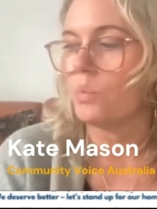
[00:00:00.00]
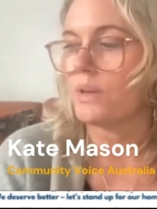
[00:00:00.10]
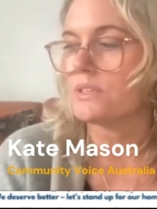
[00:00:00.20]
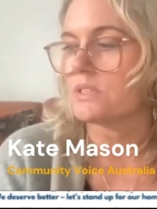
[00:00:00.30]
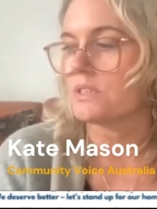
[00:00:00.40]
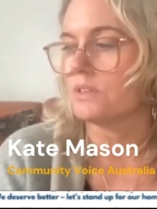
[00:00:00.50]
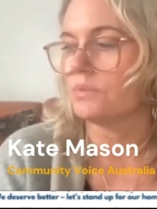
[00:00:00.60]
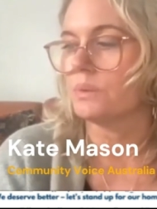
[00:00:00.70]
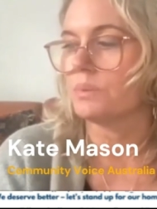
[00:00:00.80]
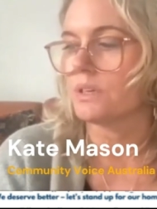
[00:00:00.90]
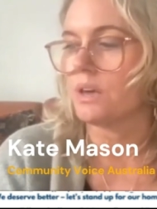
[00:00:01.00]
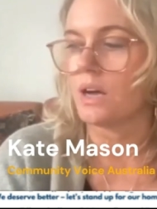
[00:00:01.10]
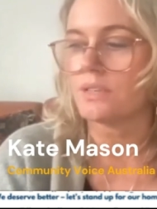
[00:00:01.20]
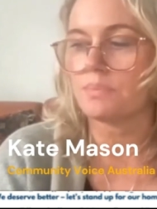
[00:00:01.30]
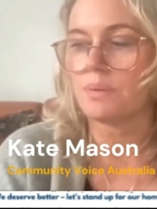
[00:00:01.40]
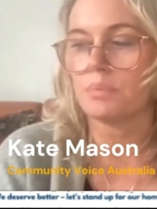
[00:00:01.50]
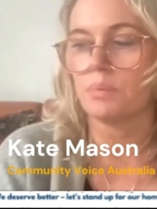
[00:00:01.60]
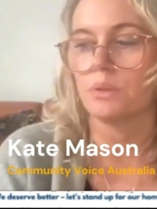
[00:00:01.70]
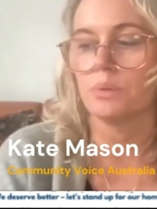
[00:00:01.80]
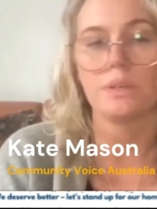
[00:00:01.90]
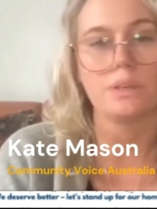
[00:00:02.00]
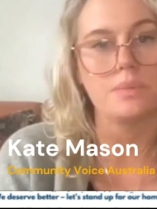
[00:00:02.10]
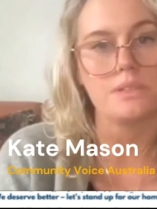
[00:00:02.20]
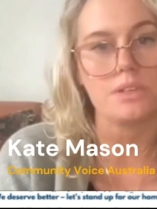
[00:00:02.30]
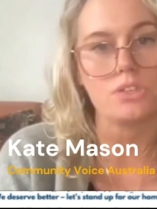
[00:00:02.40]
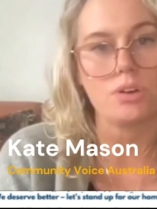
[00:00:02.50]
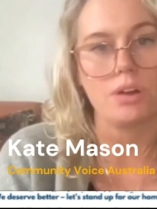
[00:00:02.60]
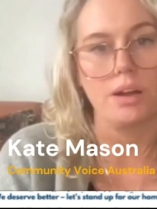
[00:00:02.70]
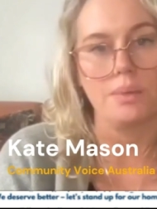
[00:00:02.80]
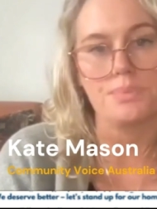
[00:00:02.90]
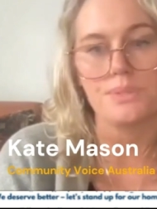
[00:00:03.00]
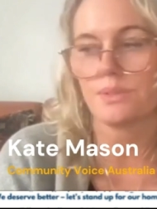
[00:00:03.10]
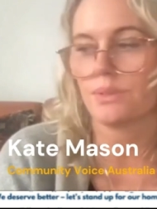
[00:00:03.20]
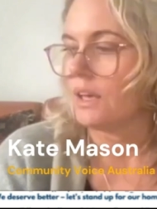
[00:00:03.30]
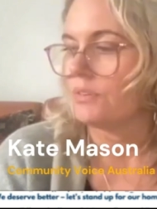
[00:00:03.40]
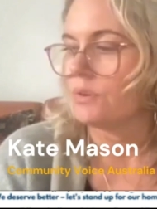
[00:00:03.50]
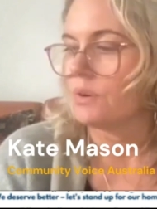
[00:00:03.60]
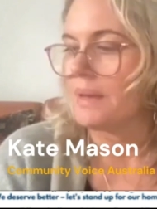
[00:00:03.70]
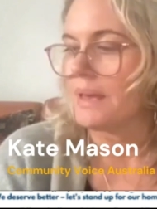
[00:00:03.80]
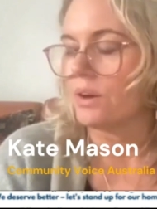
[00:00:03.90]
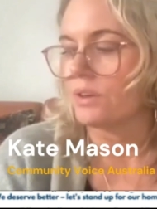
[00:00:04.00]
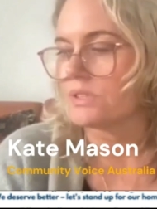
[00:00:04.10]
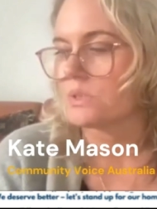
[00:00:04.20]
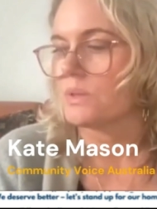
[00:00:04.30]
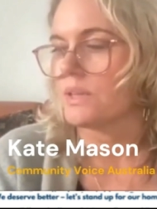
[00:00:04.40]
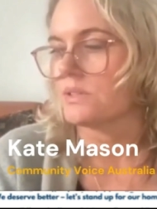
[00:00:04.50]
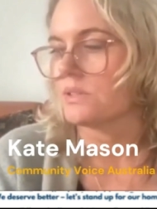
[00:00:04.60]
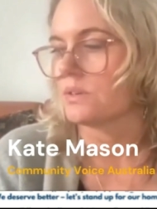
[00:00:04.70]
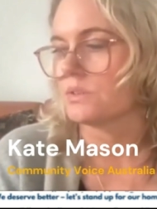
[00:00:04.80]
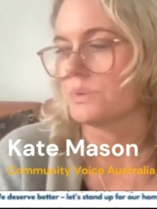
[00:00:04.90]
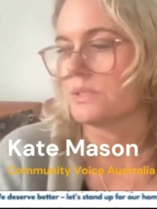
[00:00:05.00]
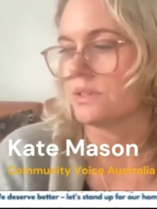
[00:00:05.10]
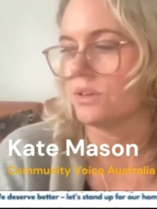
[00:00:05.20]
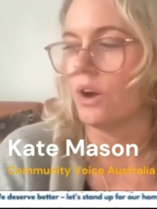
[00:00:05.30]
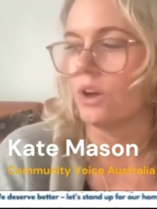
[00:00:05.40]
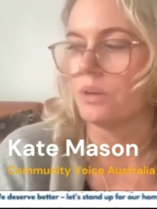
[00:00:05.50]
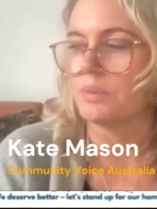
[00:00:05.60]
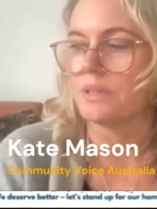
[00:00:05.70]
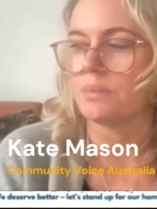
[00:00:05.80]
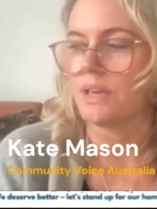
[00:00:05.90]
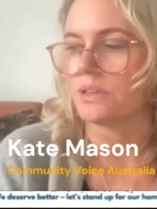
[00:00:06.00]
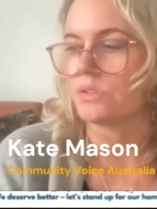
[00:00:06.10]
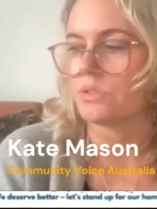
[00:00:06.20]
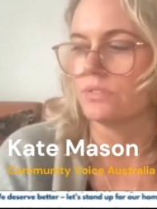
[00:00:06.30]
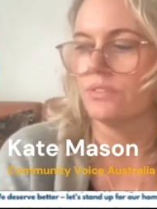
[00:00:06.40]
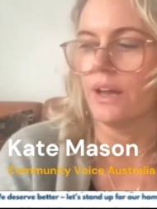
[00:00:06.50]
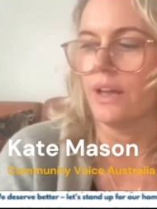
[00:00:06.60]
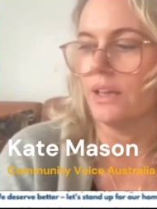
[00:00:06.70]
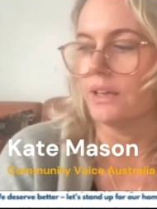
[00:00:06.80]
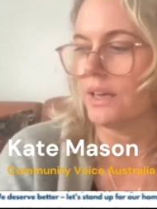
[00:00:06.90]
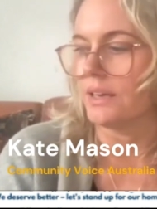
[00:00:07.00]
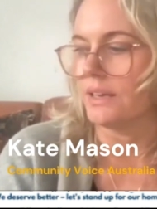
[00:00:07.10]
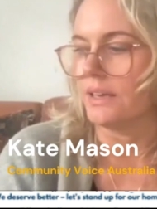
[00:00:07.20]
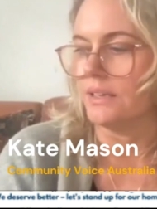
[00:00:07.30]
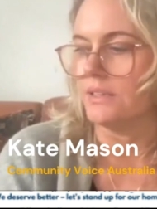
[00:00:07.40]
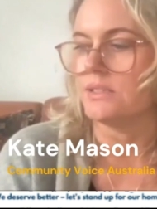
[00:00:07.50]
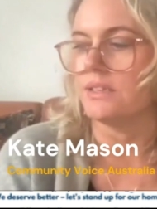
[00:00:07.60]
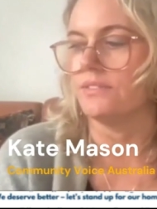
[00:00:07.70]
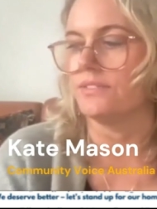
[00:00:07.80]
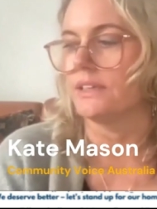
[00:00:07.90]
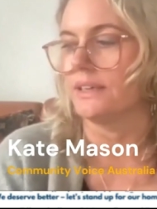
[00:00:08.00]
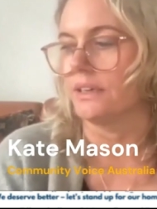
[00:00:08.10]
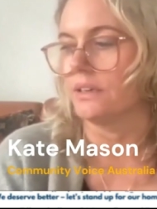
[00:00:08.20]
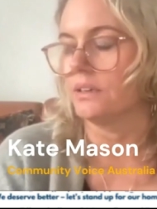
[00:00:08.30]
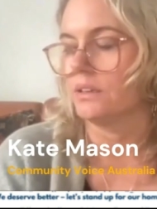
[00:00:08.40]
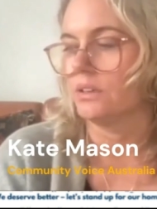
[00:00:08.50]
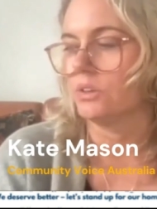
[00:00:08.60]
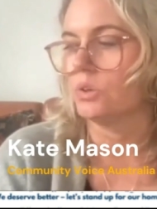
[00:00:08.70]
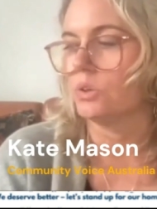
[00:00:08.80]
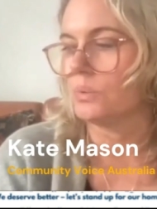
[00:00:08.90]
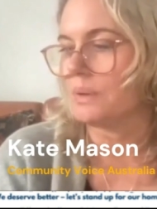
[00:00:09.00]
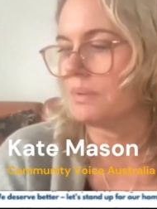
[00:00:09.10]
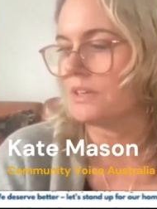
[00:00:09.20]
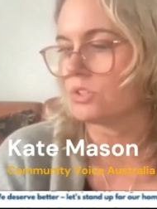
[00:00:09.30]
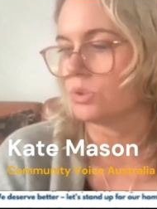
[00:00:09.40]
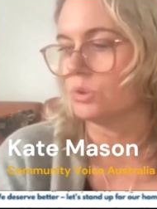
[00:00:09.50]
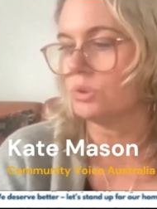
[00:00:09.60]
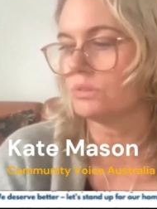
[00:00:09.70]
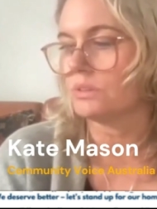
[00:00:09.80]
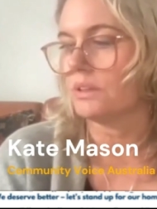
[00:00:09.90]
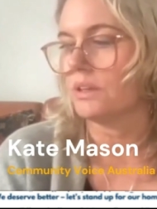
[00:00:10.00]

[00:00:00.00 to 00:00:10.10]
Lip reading: wondered if we were the kind of people who would commit such crimes. If we were being honest with ourselves, we said no, but then we had a sort of vague, uneasy feeling. Could we be sure?